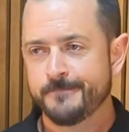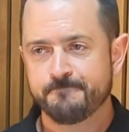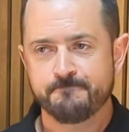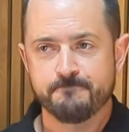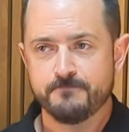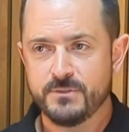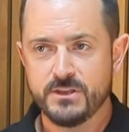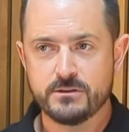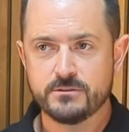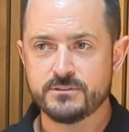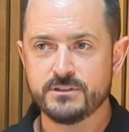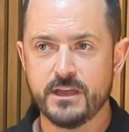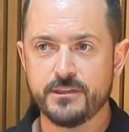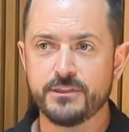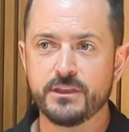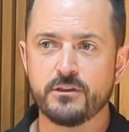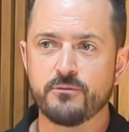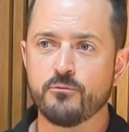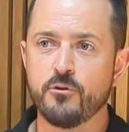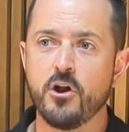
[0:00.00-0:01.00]
There's
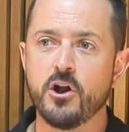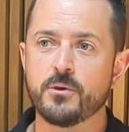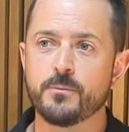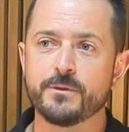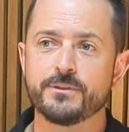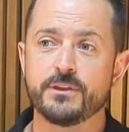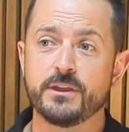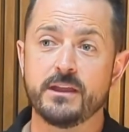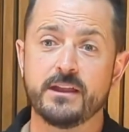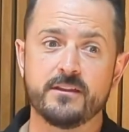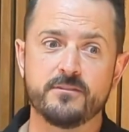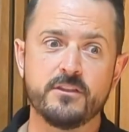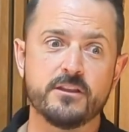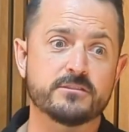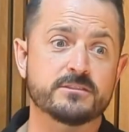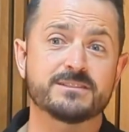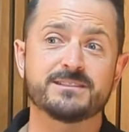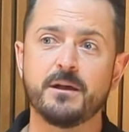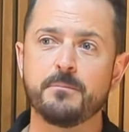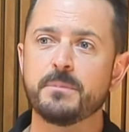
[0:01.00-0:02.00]
nothing wrong with it. And
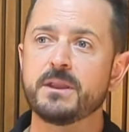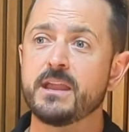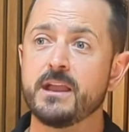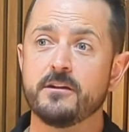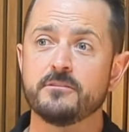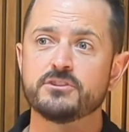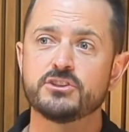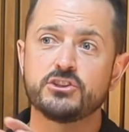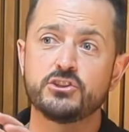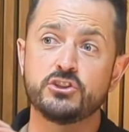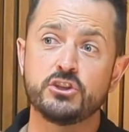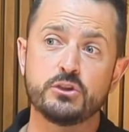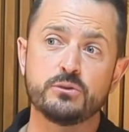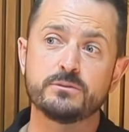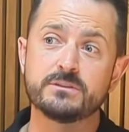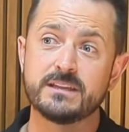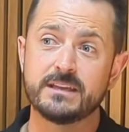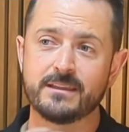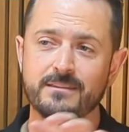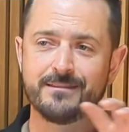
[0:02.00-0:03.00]
there's somebody else
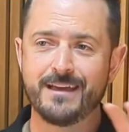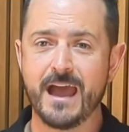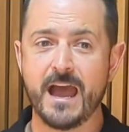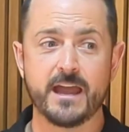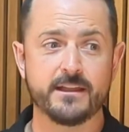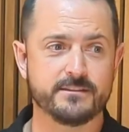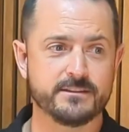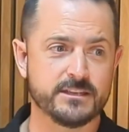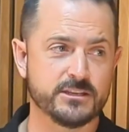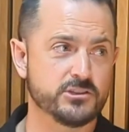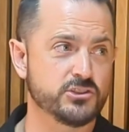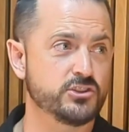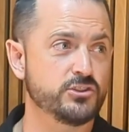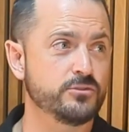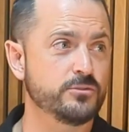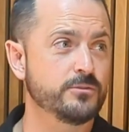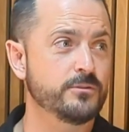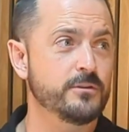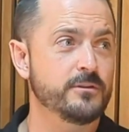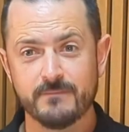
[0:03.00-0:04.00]
using that
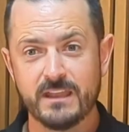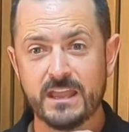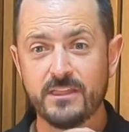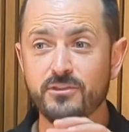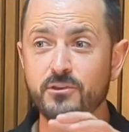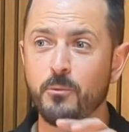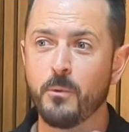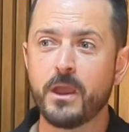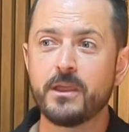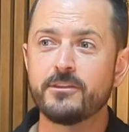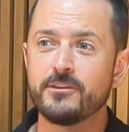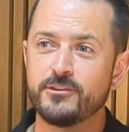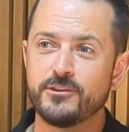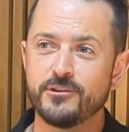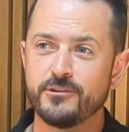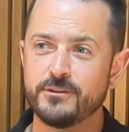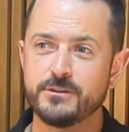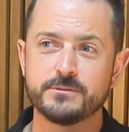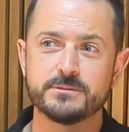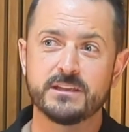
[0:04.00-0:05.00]
tissue in the way that you're
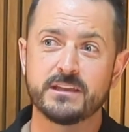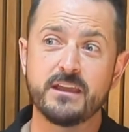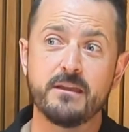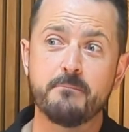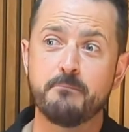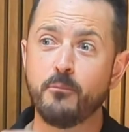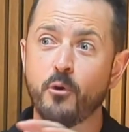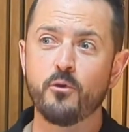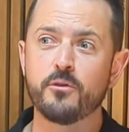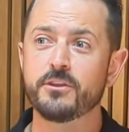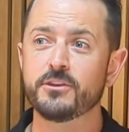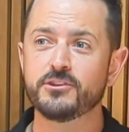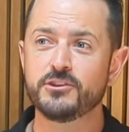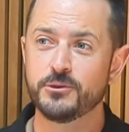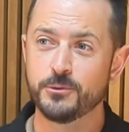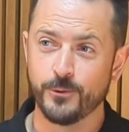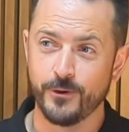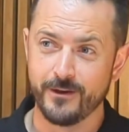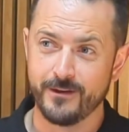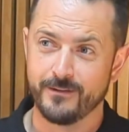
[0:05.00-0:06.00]
using it more than
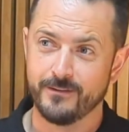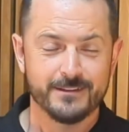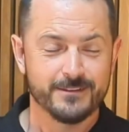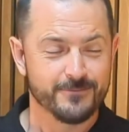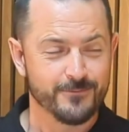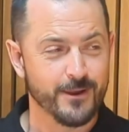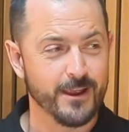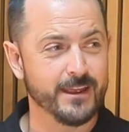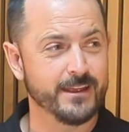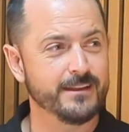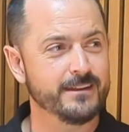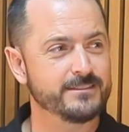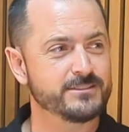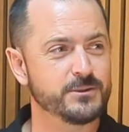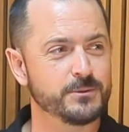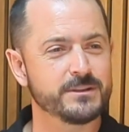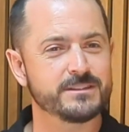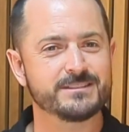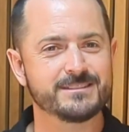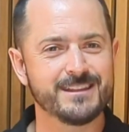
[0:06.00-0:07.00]
you are, right? So
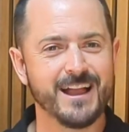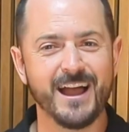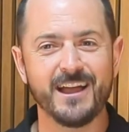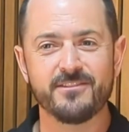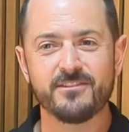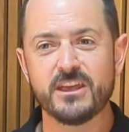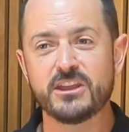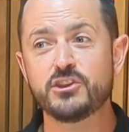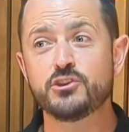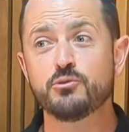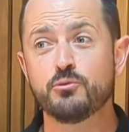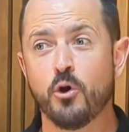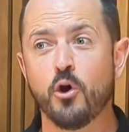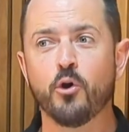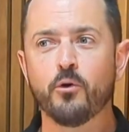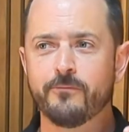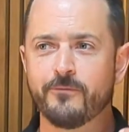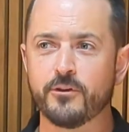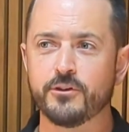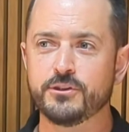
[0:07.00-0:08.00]
it's not that you
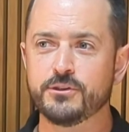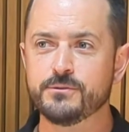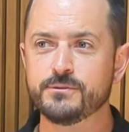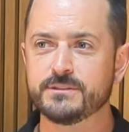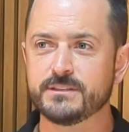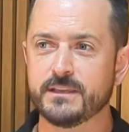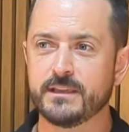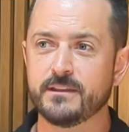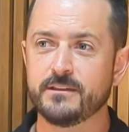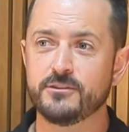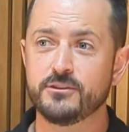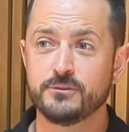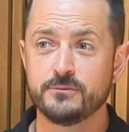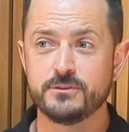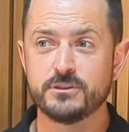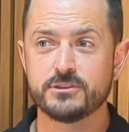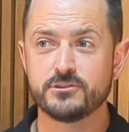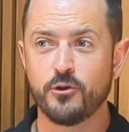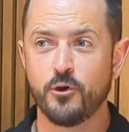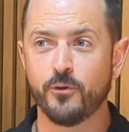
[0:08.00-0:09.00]
overused it. You
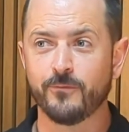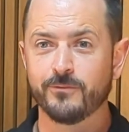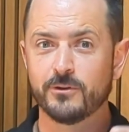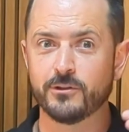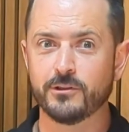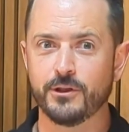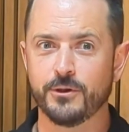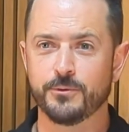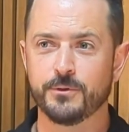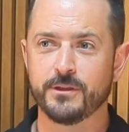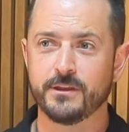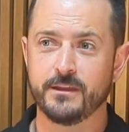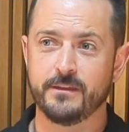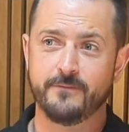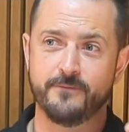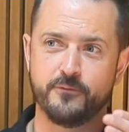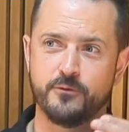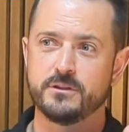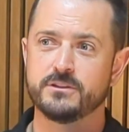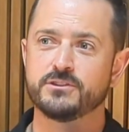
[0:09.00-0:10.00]
just overloaded it
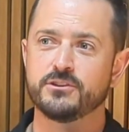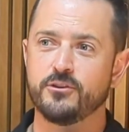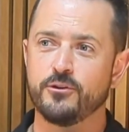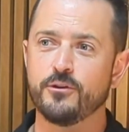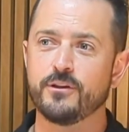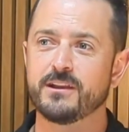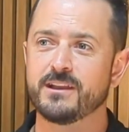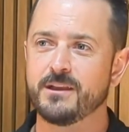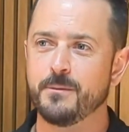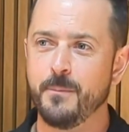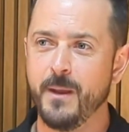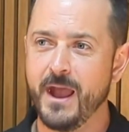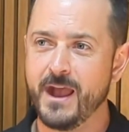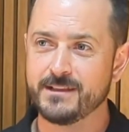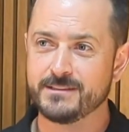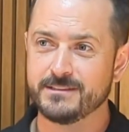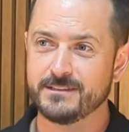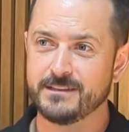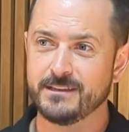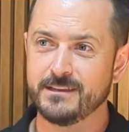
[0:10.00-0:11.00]
for its current
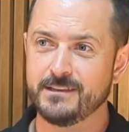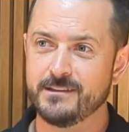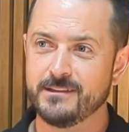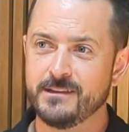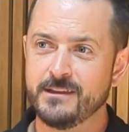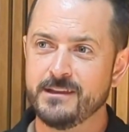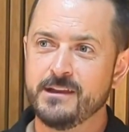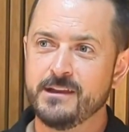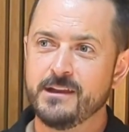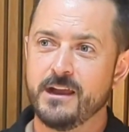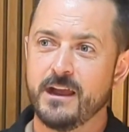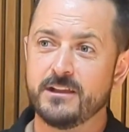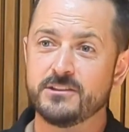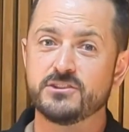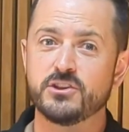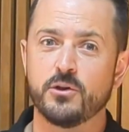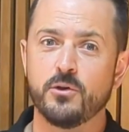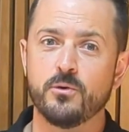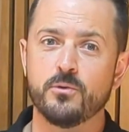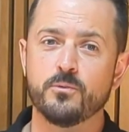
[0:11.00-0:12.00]
capacity. And
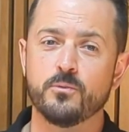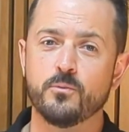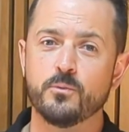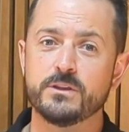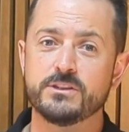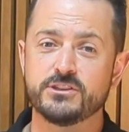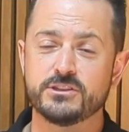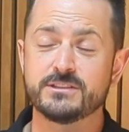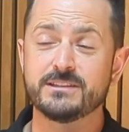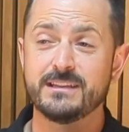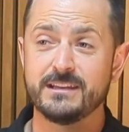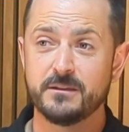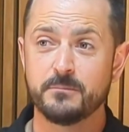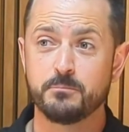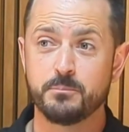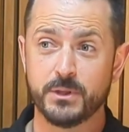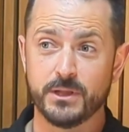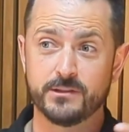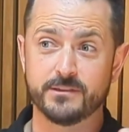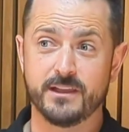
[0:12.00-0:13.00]
so we just need to
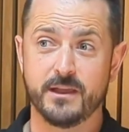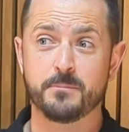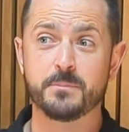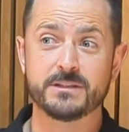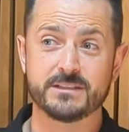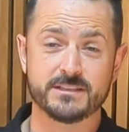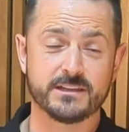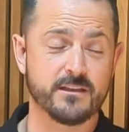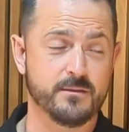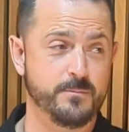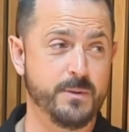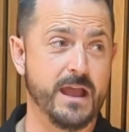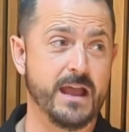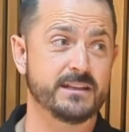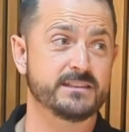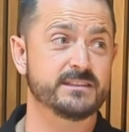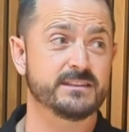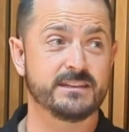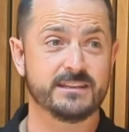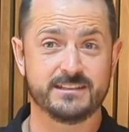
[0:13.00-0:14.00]
build up its
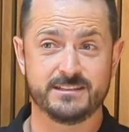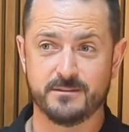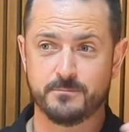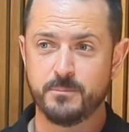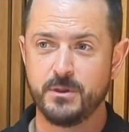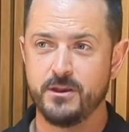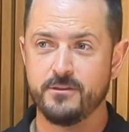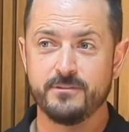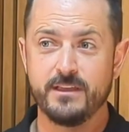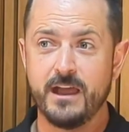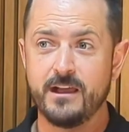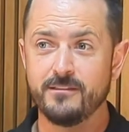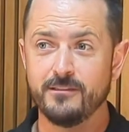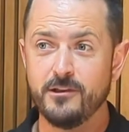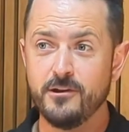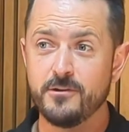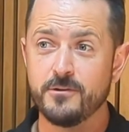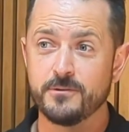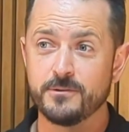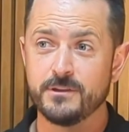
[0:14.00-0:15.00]
capacity to bear that
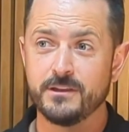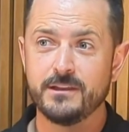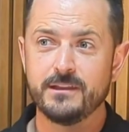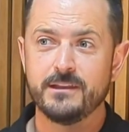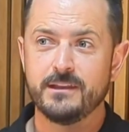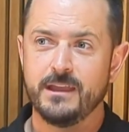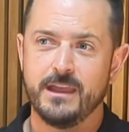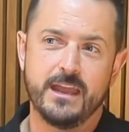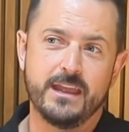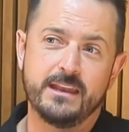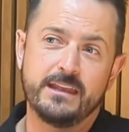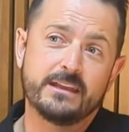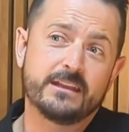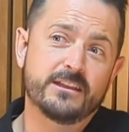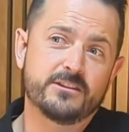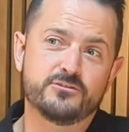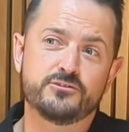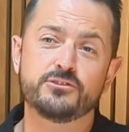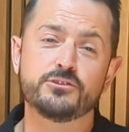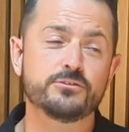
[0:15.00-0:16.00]
load. and it
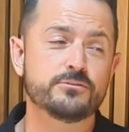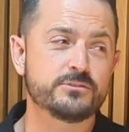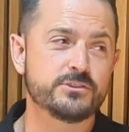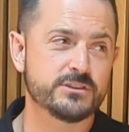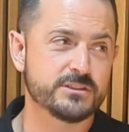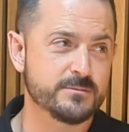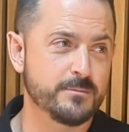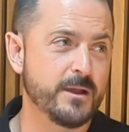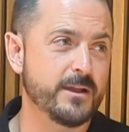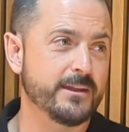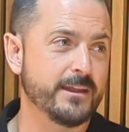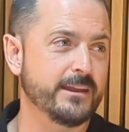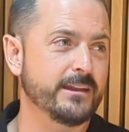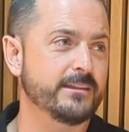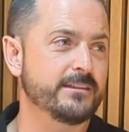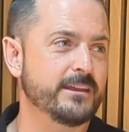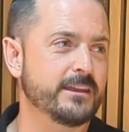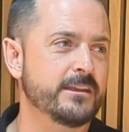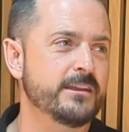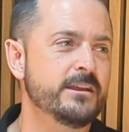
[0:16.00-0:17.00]
can do just about
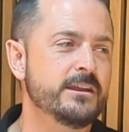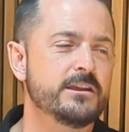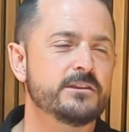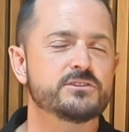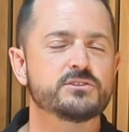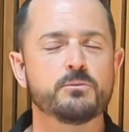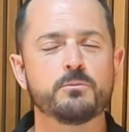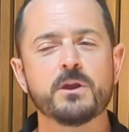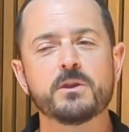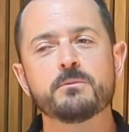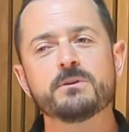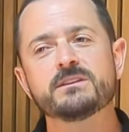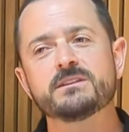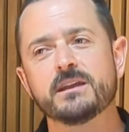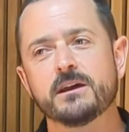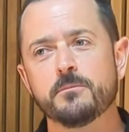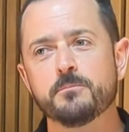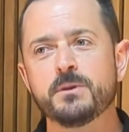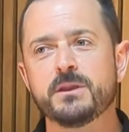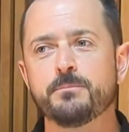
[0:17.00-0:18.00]
anything. So when we
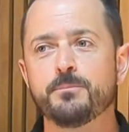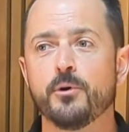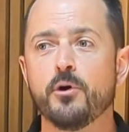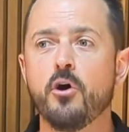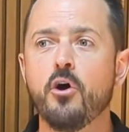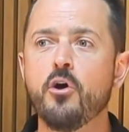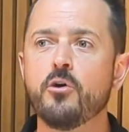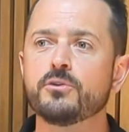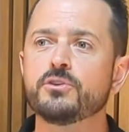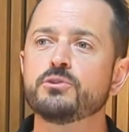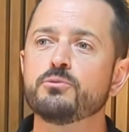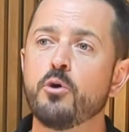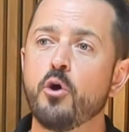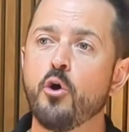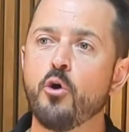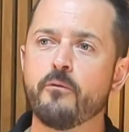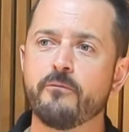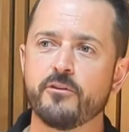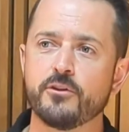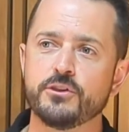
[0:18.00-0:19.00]
tell people, oh, you
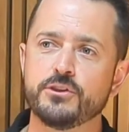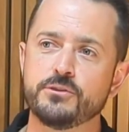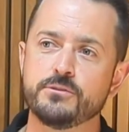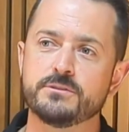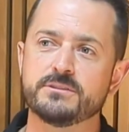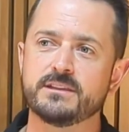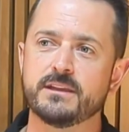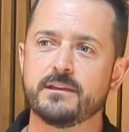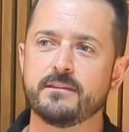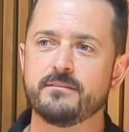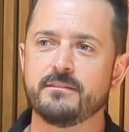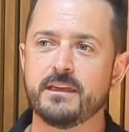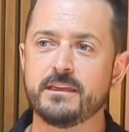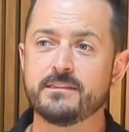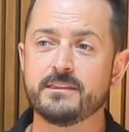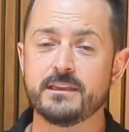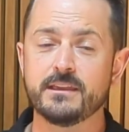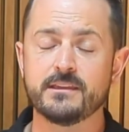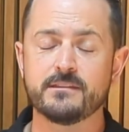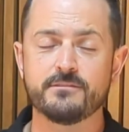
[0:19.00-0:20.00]
overused it, they
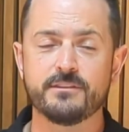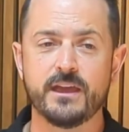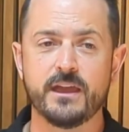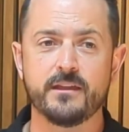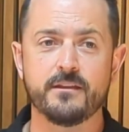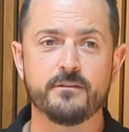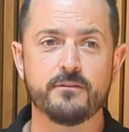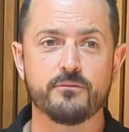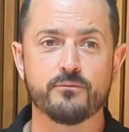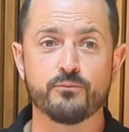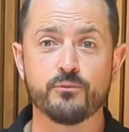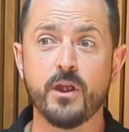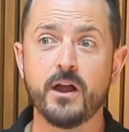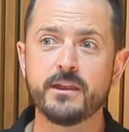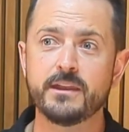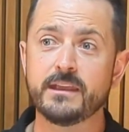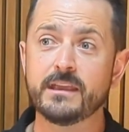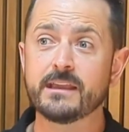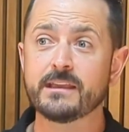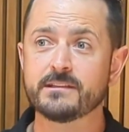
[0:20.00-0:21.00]
think that
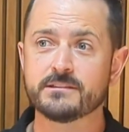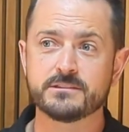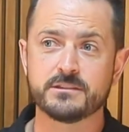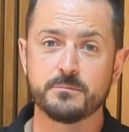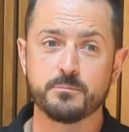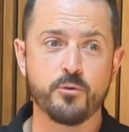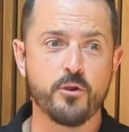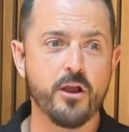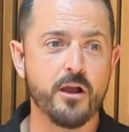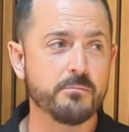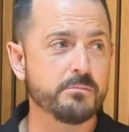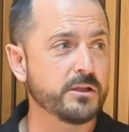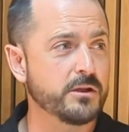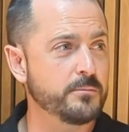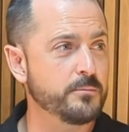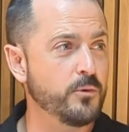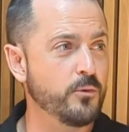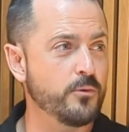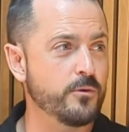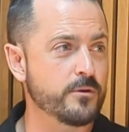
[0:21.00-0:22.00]
running is the
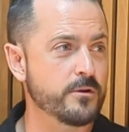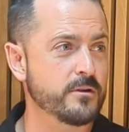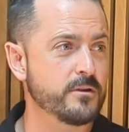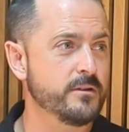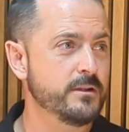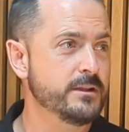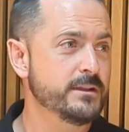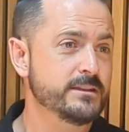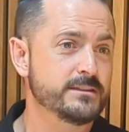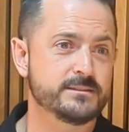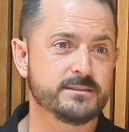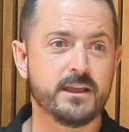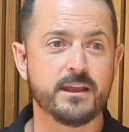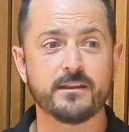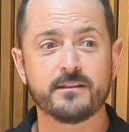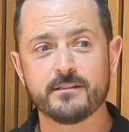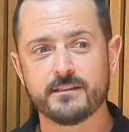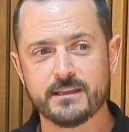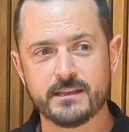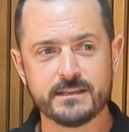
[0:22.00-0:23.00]
problem or
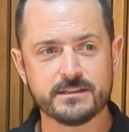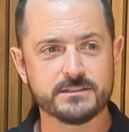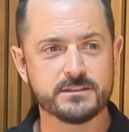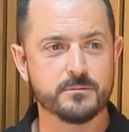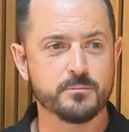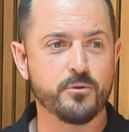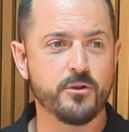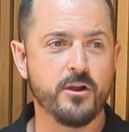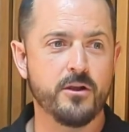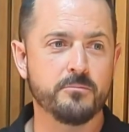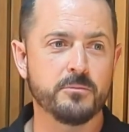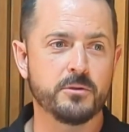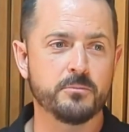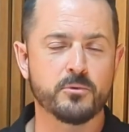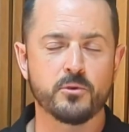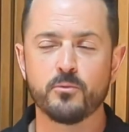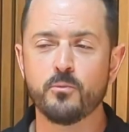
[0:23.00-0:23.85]
cycling is the problem or